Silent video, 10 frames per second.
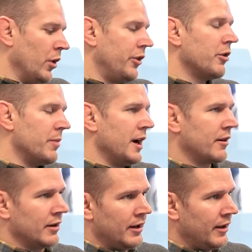with your
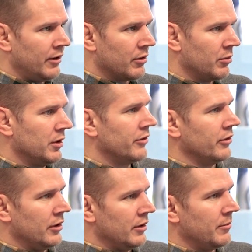background, I think you were well
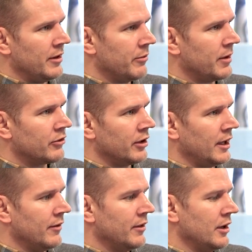suited. I mean, especially
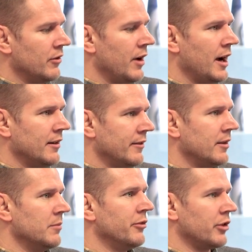given that you've had
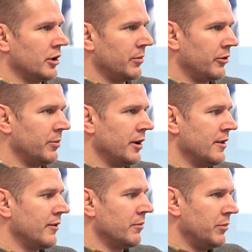some startup
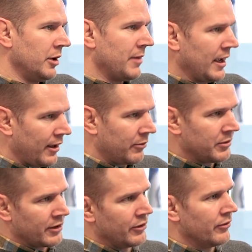experience, some big bank
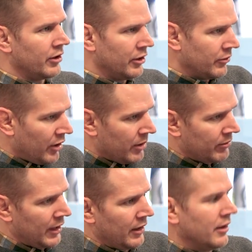experience, you've
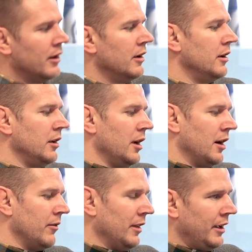operated, you
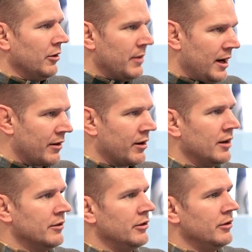have a legal
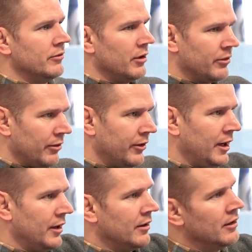background, you've also
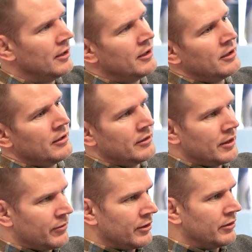seen
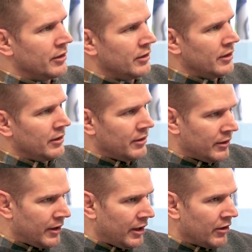different,
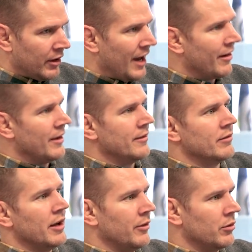areas
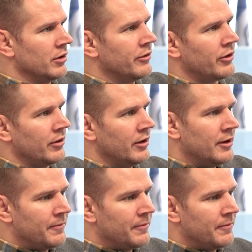around the world. So,